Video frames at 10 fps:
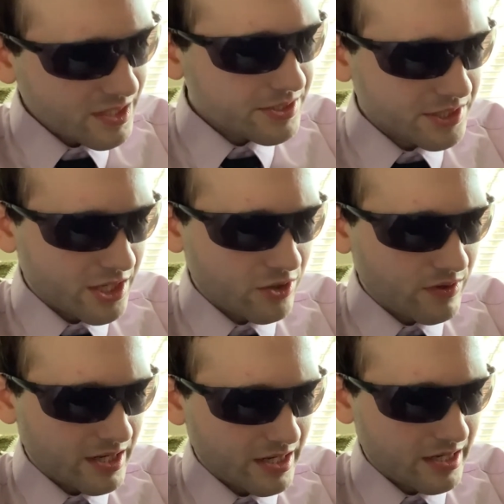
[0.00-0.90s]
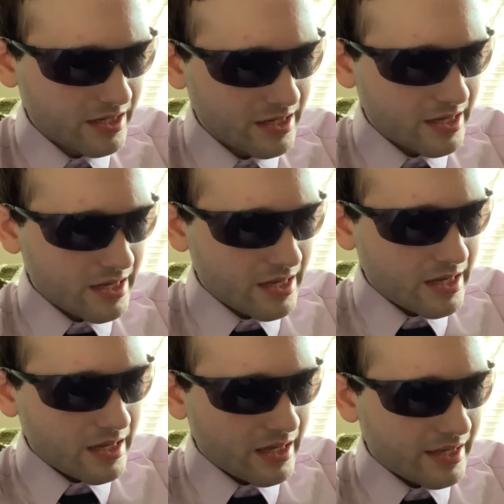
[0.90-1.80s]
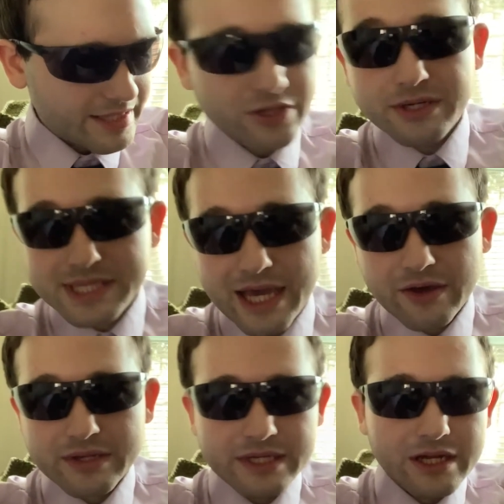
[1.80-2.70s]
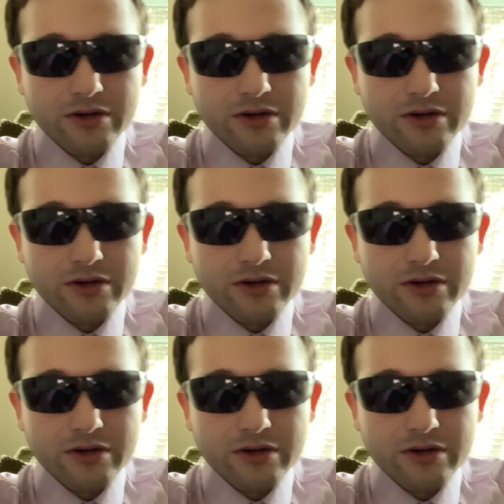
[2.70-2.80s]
So it turns out,